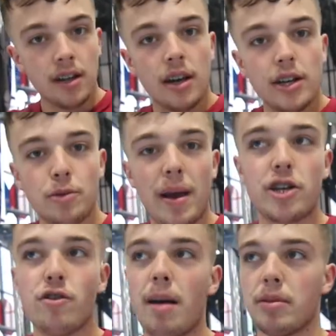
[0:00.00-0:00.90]
Just
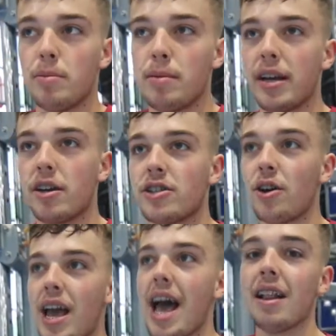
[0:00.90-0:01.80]
makes your arms a little bit bigger. So
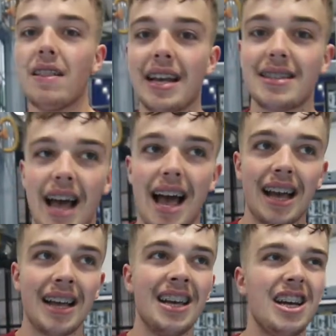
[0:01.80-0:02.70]
yeah,
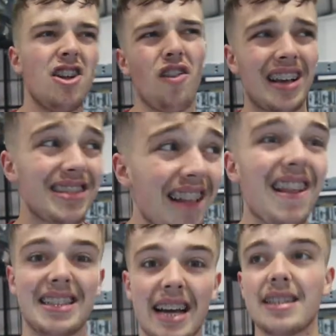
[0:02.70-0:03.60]

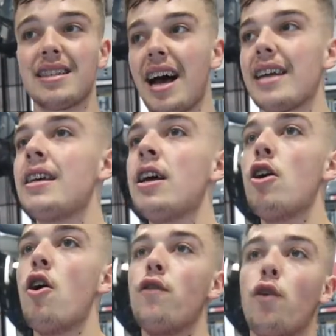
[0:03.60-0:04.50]
last exercise,
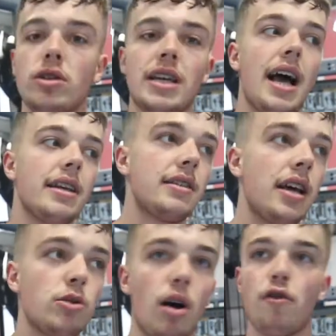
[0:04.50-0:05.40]
4
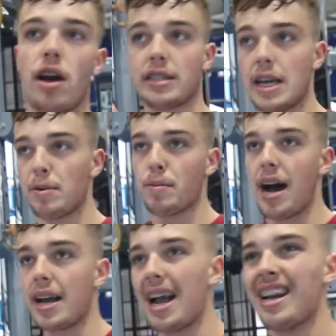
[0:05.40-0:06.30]
sets, 12 reps, keeping them
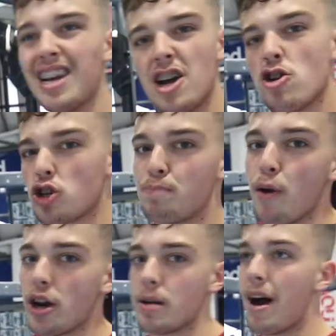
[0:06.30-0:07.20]
high again, just
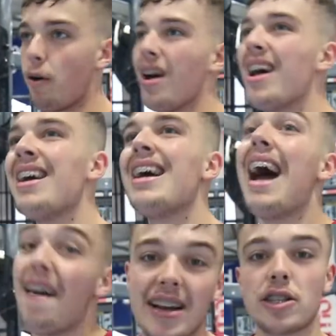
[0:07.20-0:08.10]
burning them out,
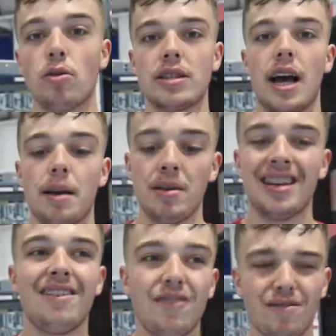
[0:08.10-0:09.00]
and then it's whole time.
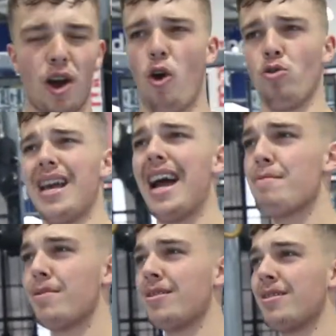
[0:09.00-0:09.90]
Whole time?
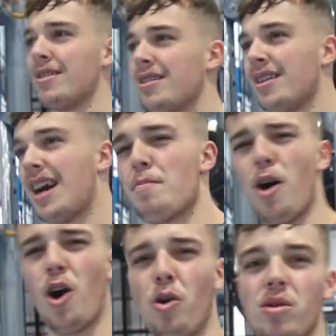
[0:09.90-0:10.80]
I'm not
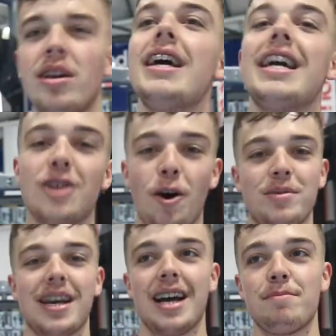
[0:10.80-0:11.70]
whole. It's home
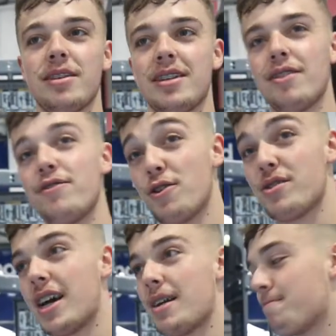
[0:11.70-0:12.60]
time, food
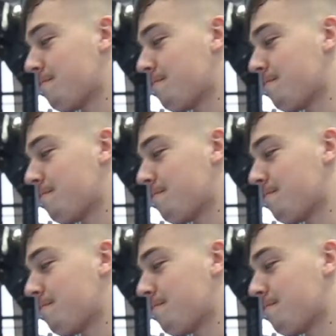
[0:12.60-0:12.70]
time.